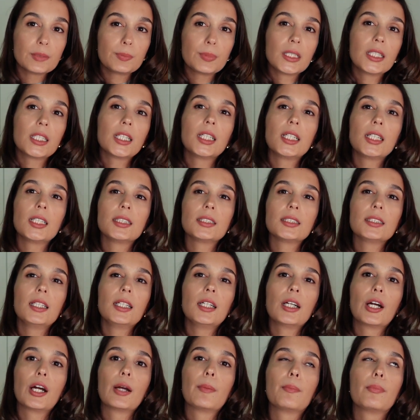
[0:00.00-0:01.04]
because they
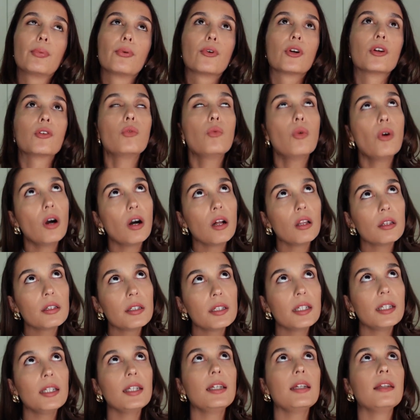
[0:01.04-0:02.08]
are poor
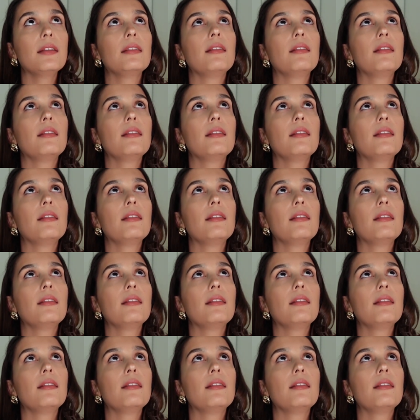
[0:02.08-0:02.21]
quality,